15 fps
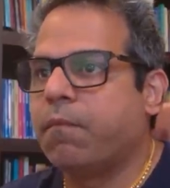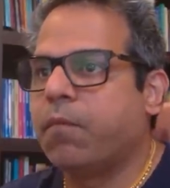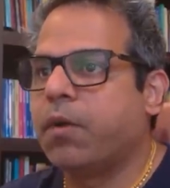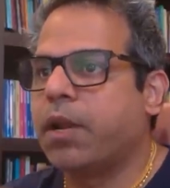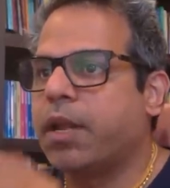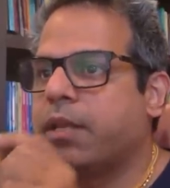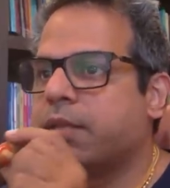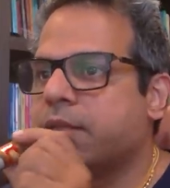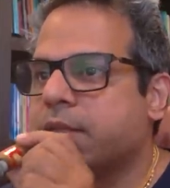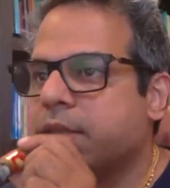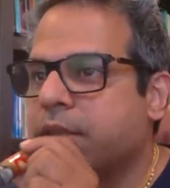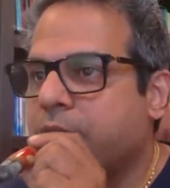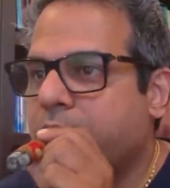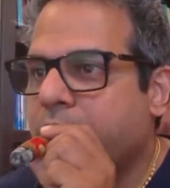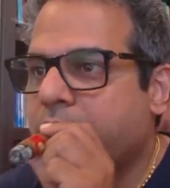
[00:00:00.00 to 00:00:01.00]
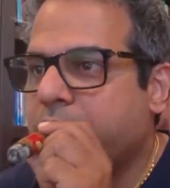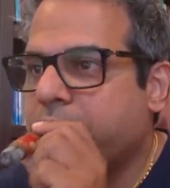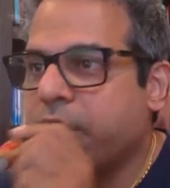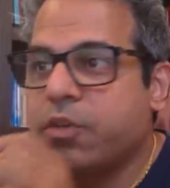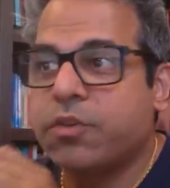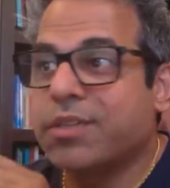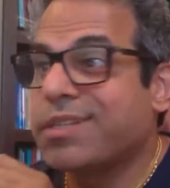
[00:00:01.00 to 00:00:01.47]
what else
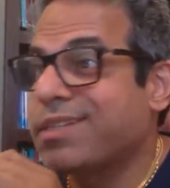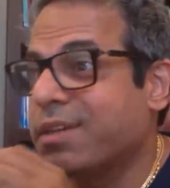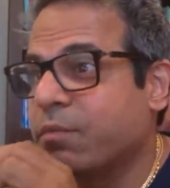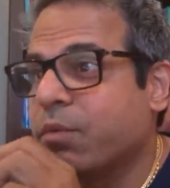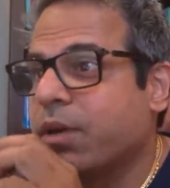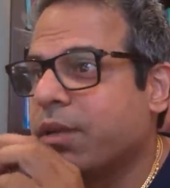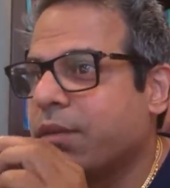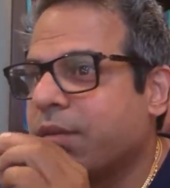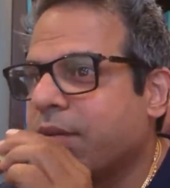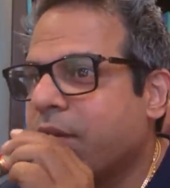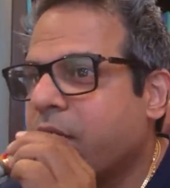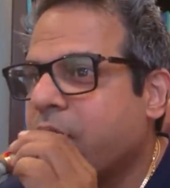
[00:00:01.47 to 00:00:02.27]
interesting one